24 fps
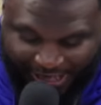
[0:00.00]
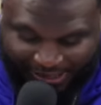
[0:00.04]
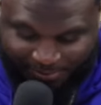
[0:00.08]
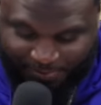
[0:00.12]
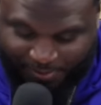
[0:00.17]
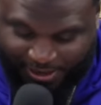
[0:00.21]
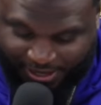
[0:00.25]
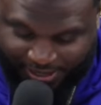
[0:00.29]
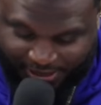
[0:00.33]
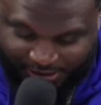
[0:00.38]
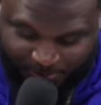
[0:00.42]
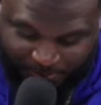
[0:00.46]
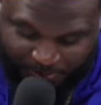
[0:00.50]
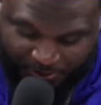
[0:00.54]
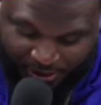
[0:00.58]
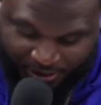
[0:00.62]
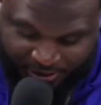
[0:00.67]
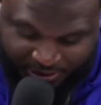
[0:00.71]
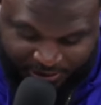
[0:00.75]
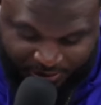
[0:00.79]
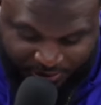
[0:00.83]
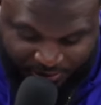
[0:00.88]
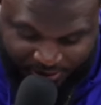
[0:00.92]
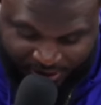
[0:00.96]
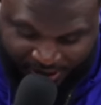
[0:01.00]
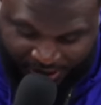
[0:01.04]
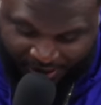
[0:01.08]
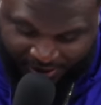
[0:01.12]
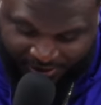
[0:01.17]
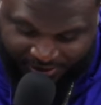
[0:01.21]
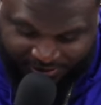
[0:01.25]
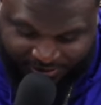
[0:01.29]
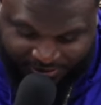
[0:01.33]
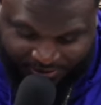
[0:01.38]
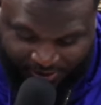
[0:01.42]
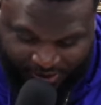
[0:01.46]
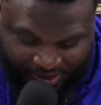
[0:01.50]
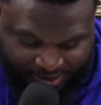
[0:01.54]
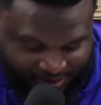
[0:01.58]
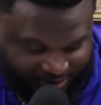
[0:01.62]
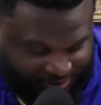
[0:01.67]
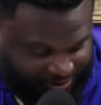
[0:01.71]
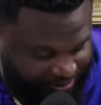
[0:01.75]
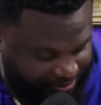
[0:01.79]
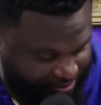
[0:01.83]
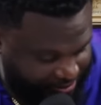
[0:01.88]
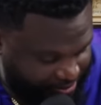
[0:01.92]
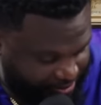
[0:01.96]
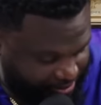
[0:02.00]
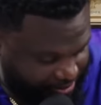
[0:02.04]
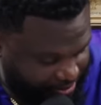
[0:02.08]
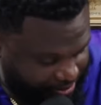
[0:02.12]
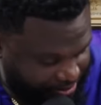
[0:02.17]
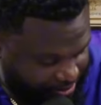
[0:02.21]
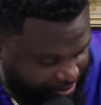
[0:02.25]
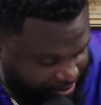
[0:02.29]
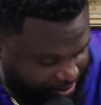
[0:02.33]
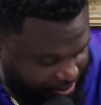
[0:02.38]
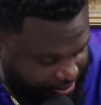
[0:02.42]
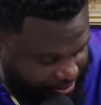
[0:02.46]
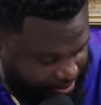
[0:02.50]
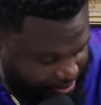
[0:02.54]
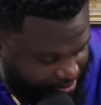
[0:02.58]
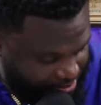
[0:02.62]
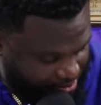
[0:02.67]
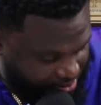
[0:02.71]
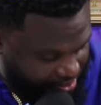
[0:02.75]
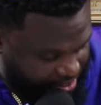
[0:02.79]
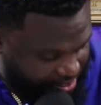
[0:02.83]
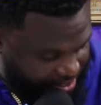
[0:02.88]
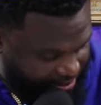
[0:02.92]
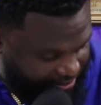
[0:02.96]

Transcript: to make this a part two, y'all. This is crazy. Go ahead.